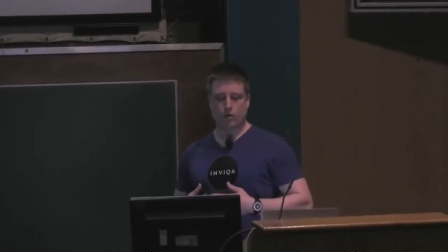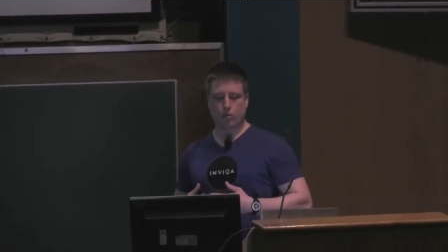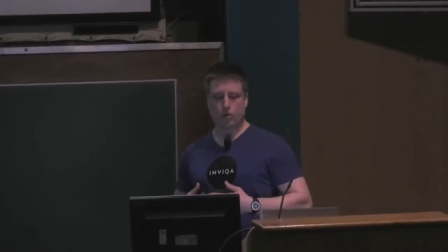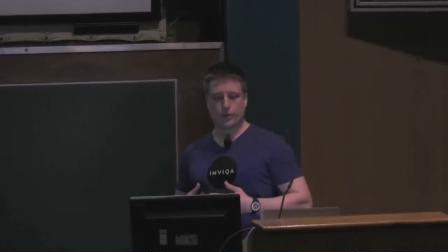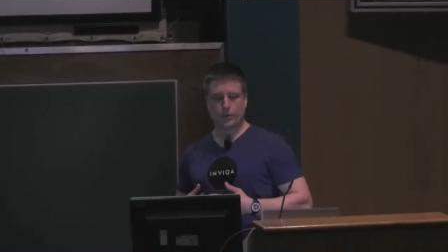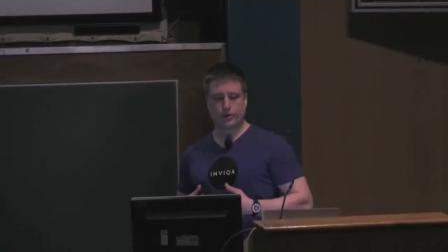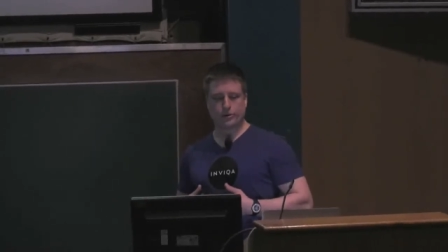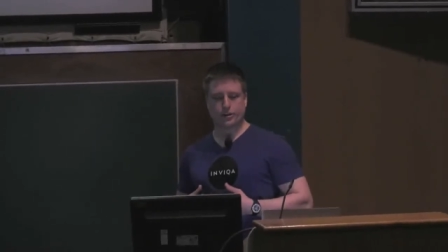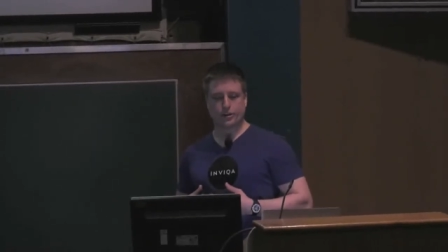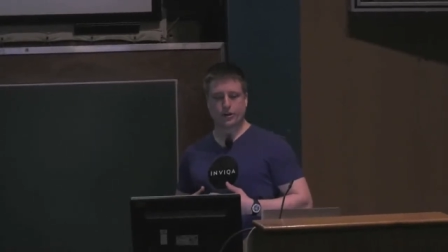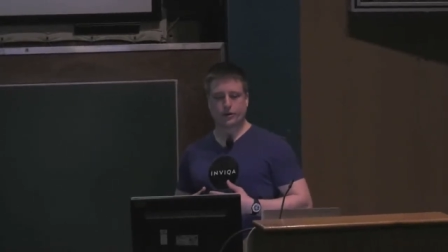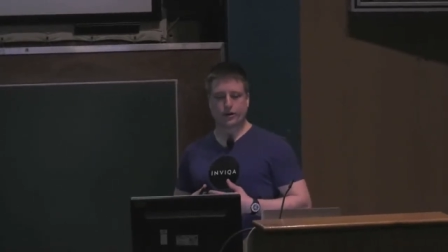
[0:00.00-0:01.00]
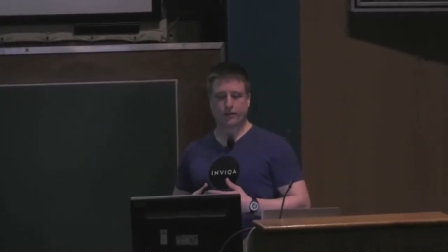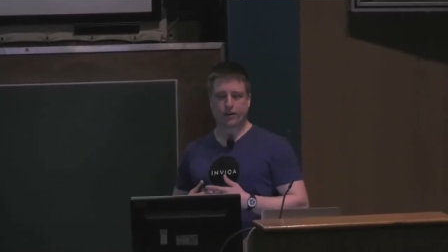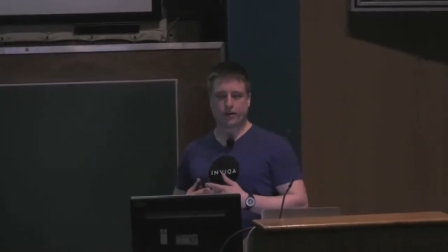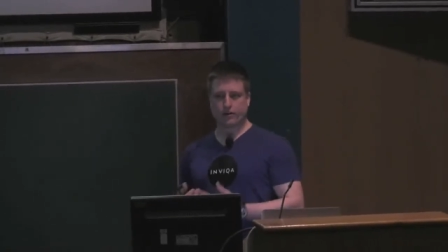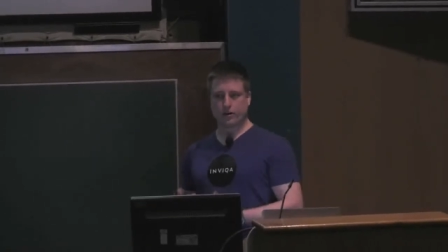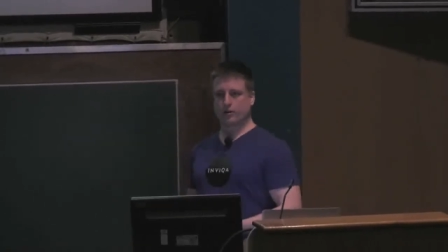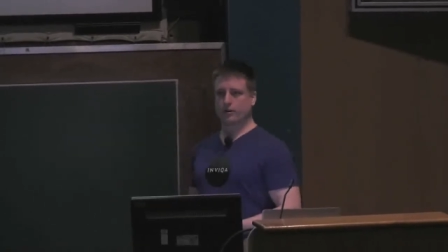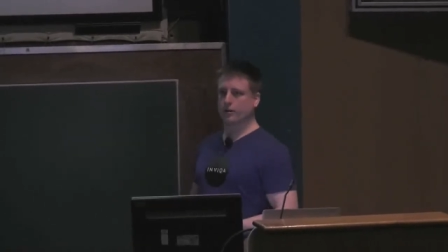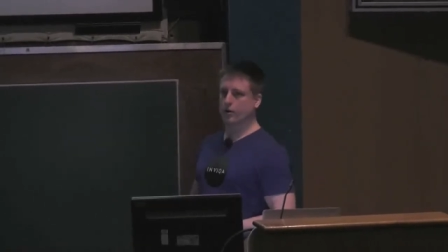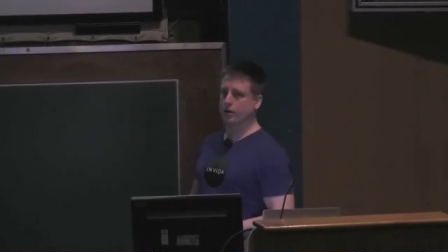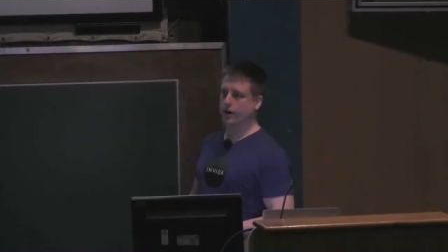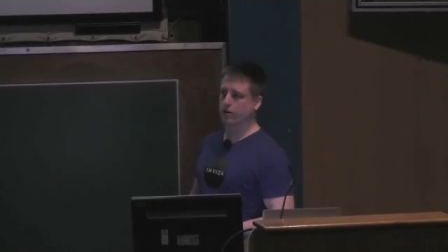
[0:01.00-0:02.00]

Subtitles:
what we want to do is have a look at the log